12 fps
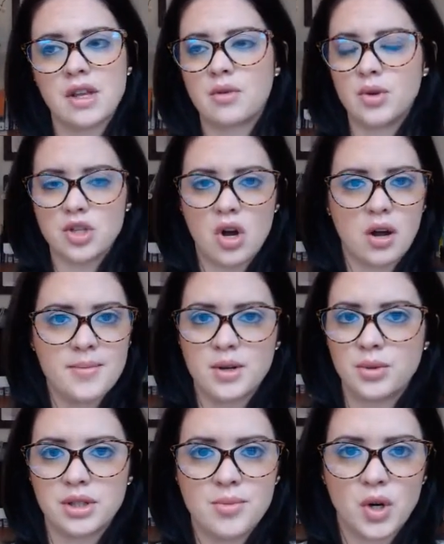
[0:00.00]
And we talk about
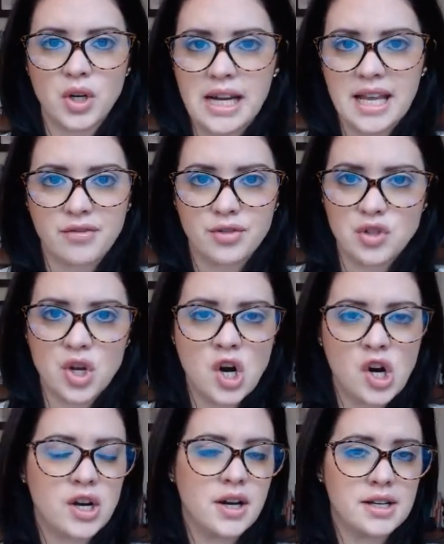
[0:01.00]
what the marketing efforts
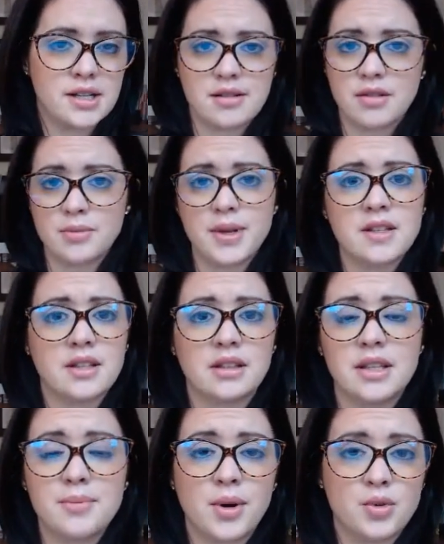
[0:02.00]
are. And they're
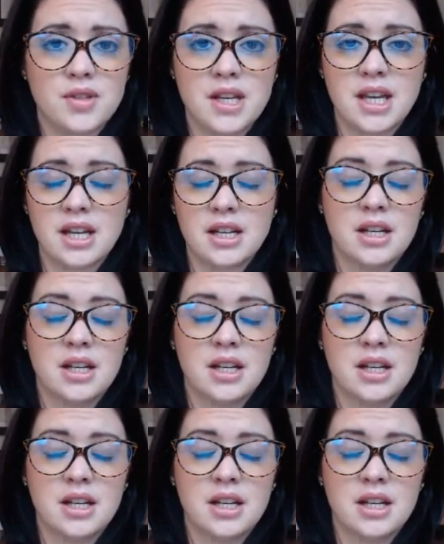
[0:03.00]
basically posting,